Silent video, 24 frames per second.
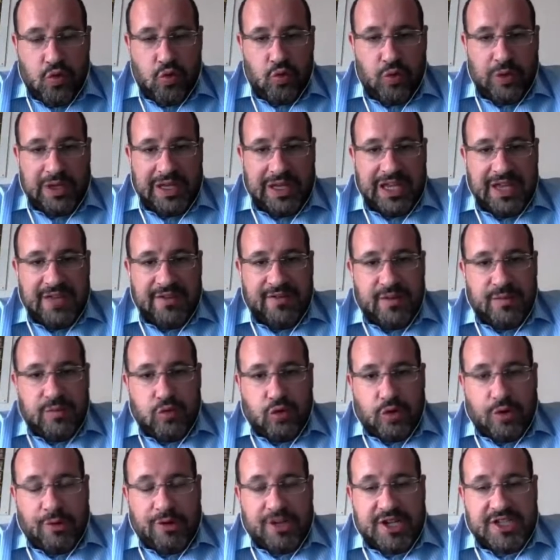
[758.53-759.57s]
who live in
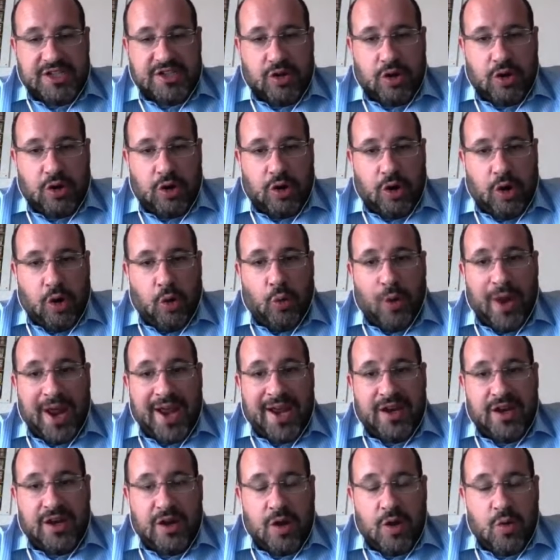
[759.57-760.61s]
Bucharest or
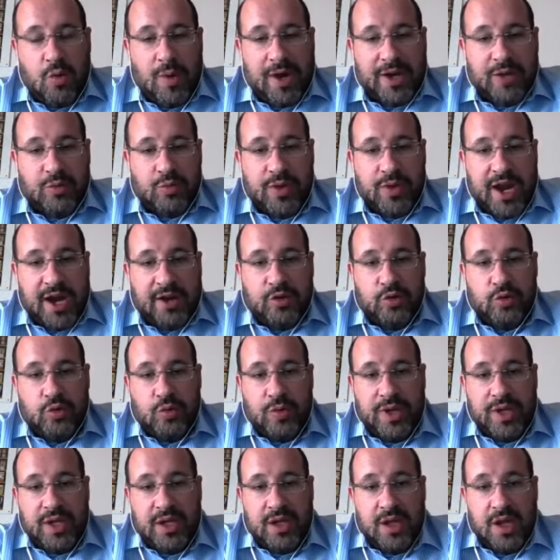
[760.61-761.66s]
already know what we are
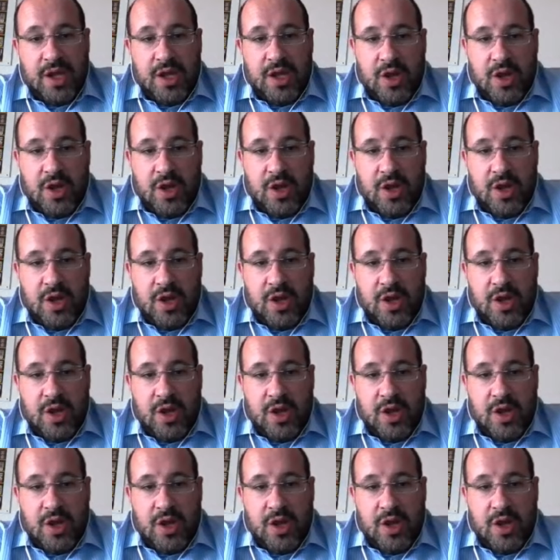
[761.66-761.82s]
doing,